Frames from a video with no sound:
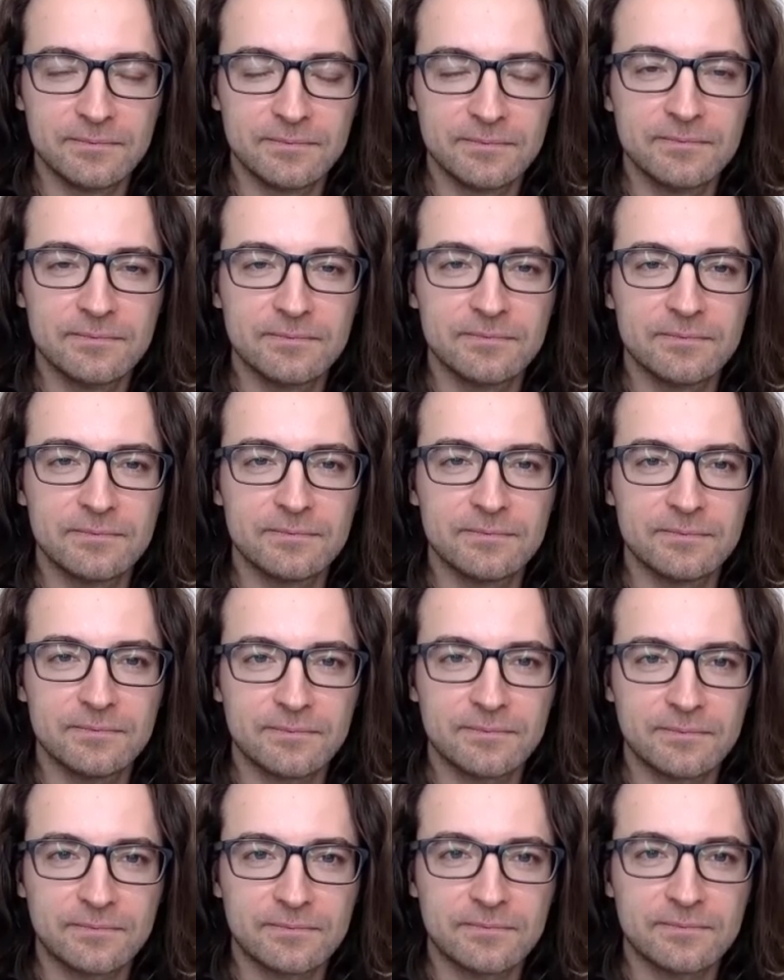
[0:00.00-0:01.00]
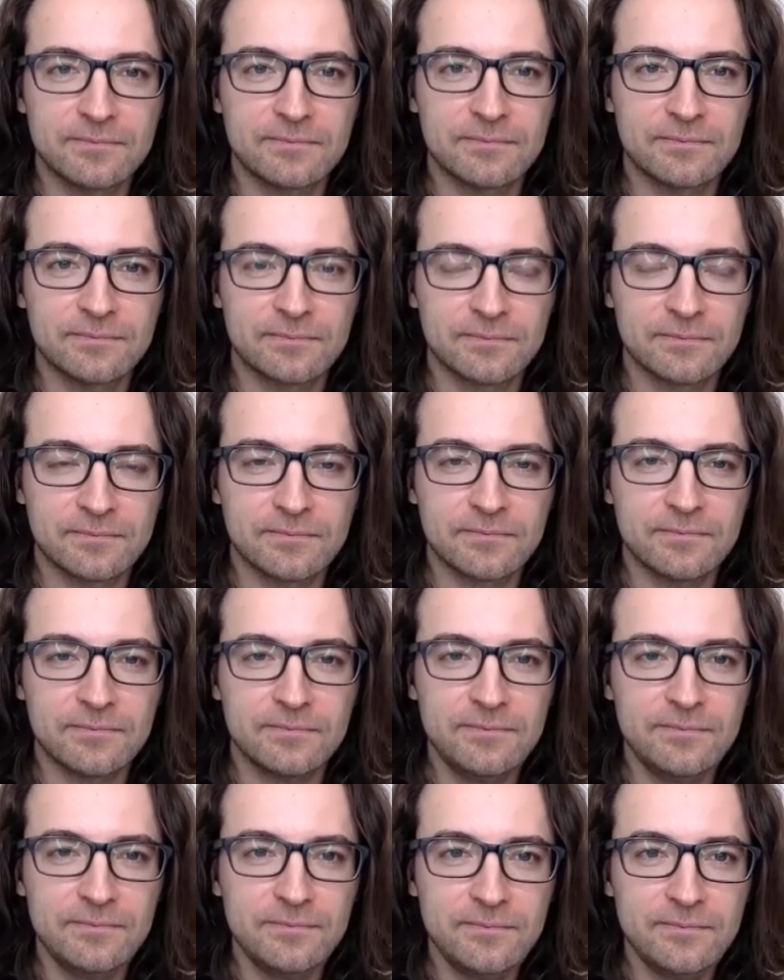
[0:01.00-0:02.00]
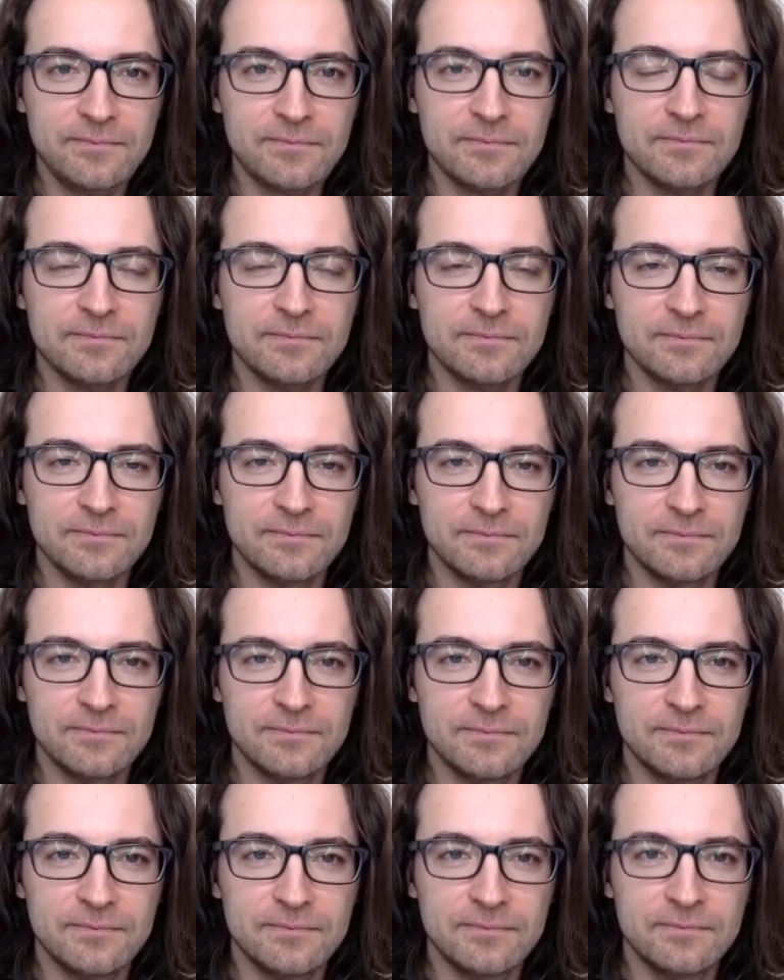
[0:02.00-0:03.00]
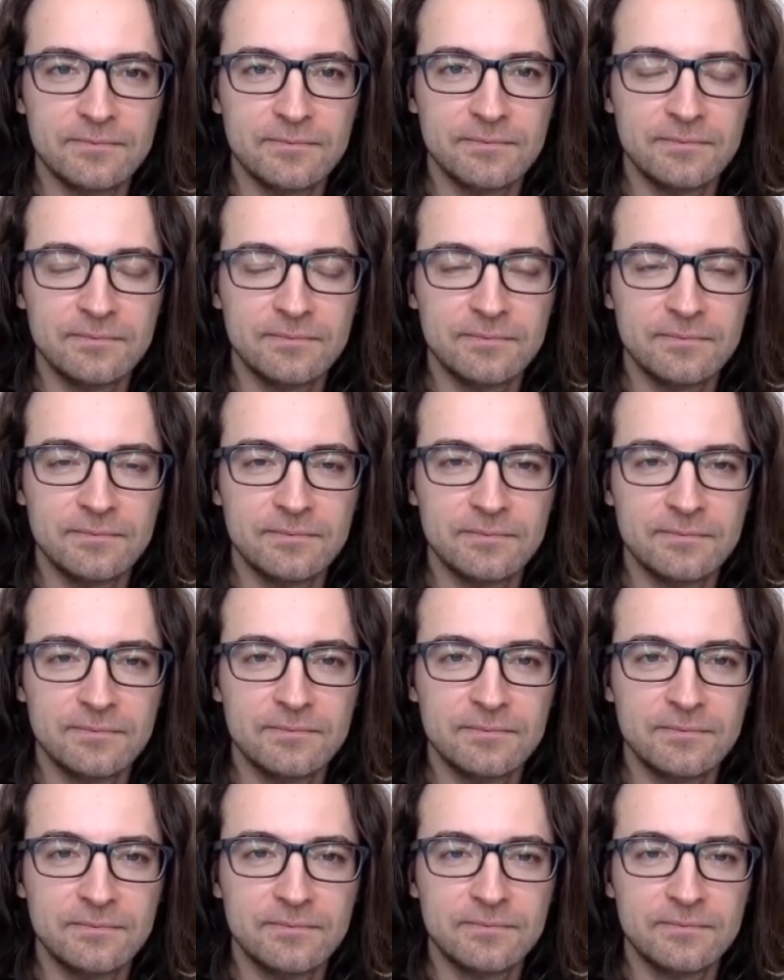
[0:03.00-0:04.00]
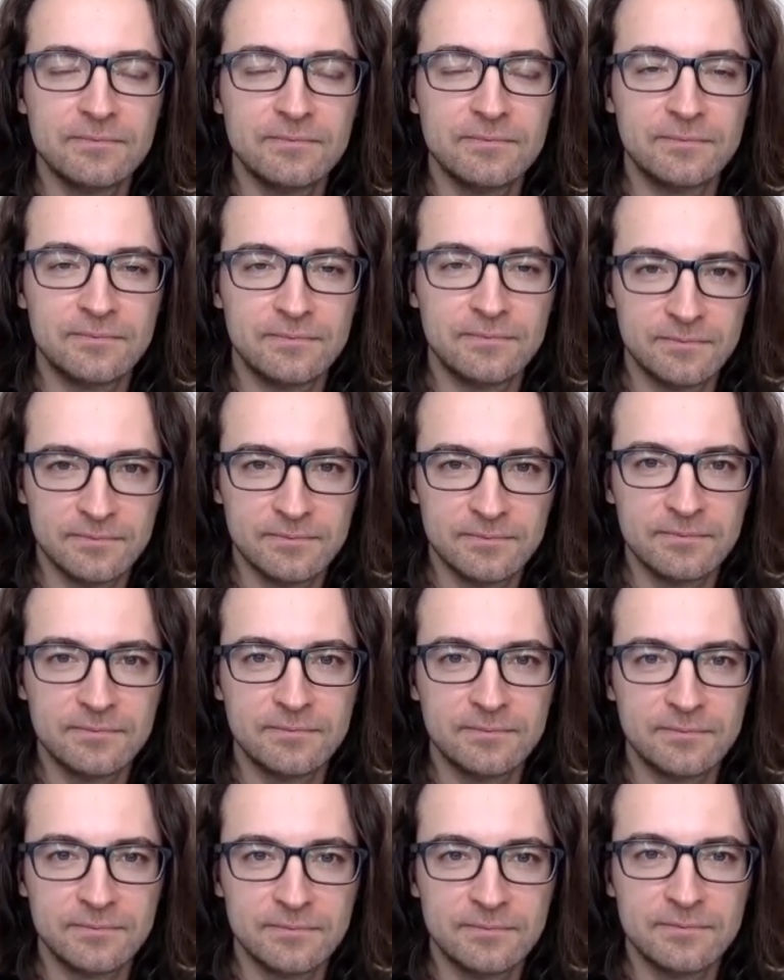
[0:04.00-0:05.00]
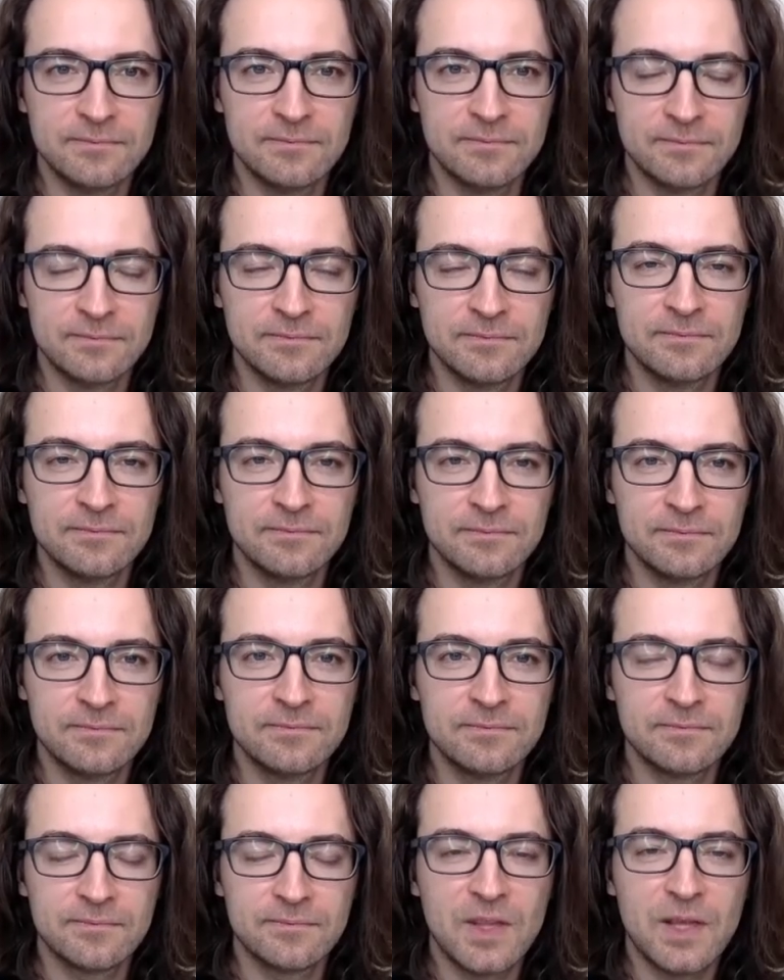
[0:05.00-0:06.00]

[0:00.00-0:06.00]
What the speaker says: This person isn't speaking.